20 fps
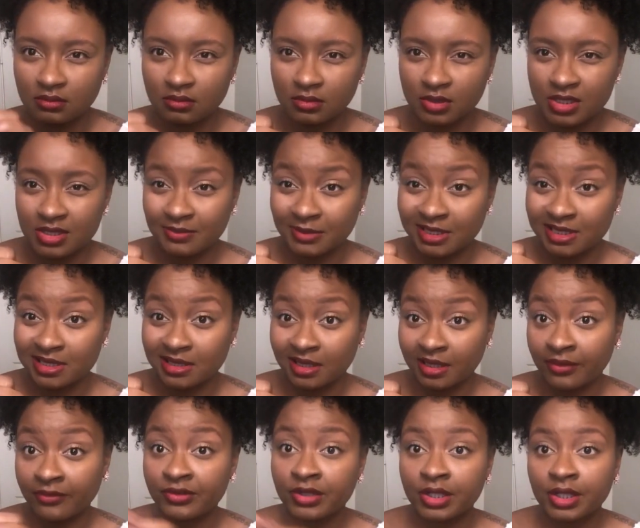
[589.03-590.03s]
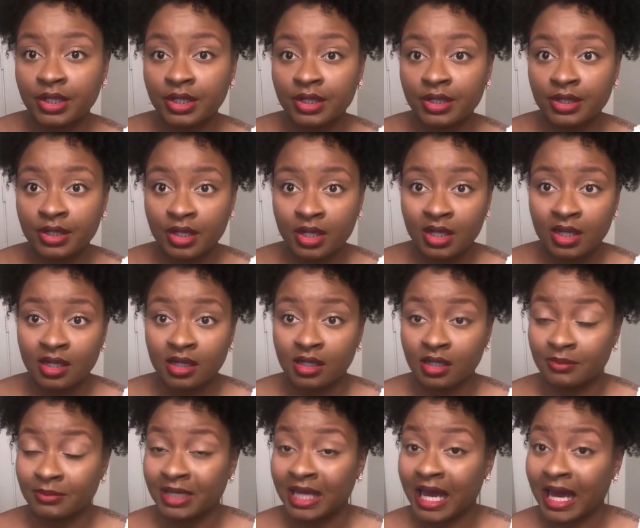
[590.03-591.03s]
left in here,
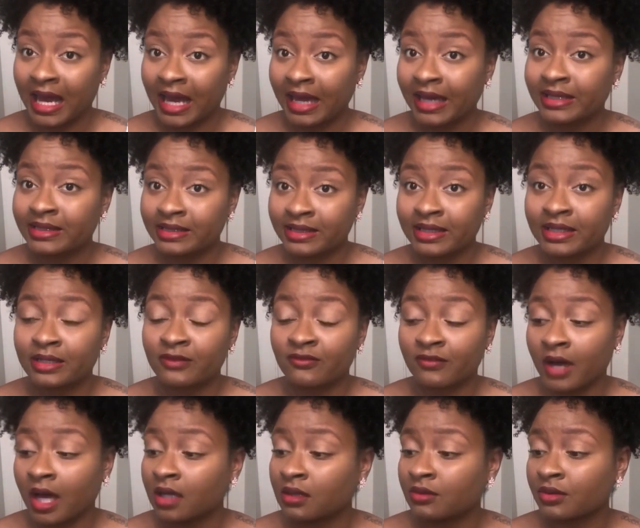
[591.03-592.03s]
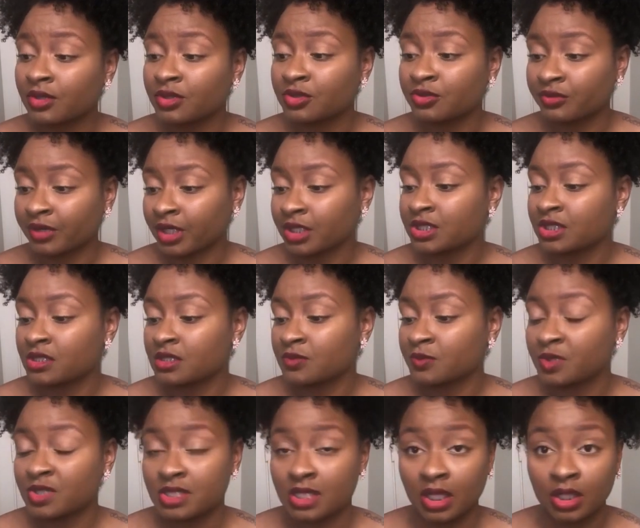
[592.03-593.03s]
and I did follow the directions
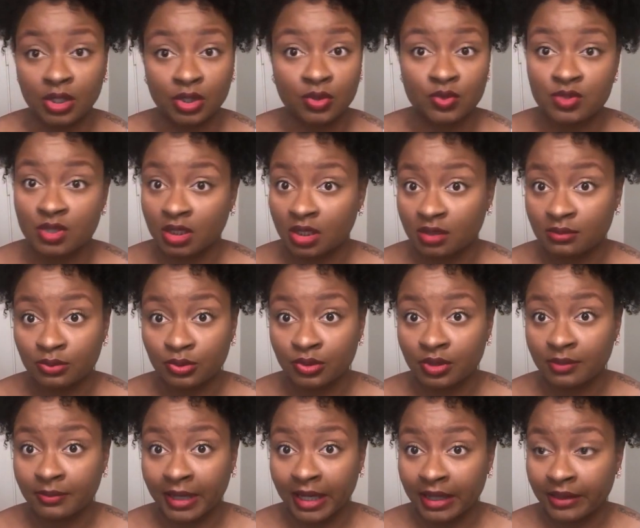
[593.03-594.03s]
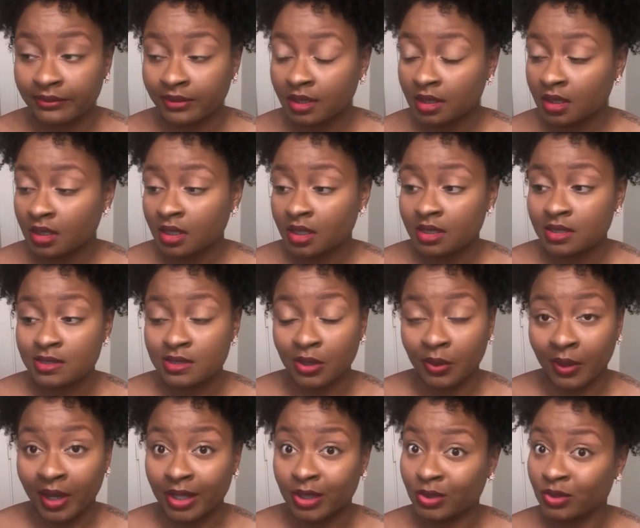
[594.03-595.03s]
which say to use a liberal amount, so
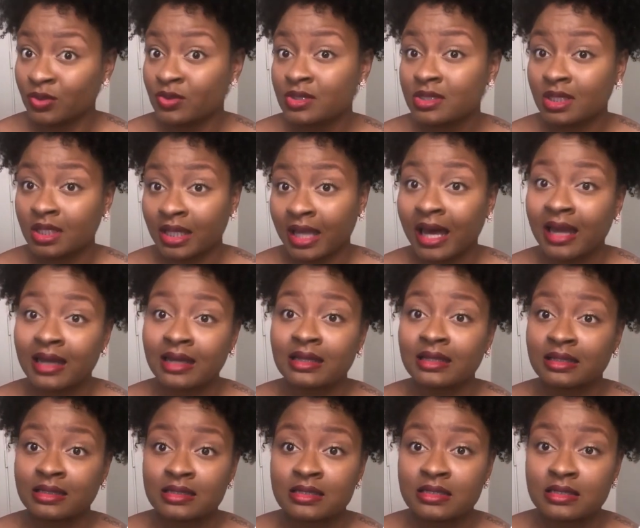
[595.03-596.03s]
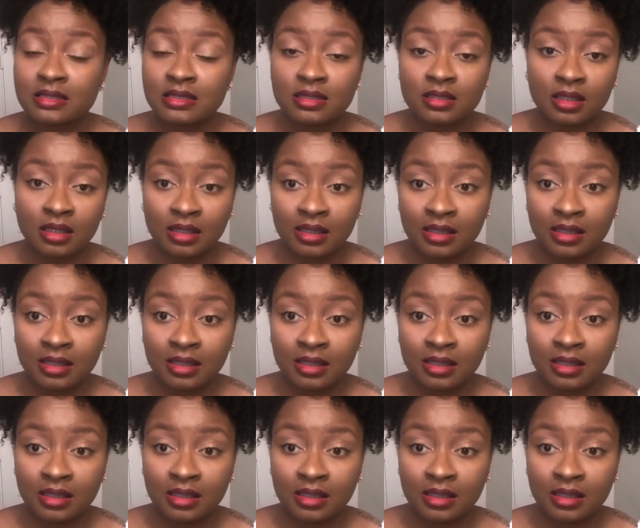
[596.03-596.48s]
I used a lot of this.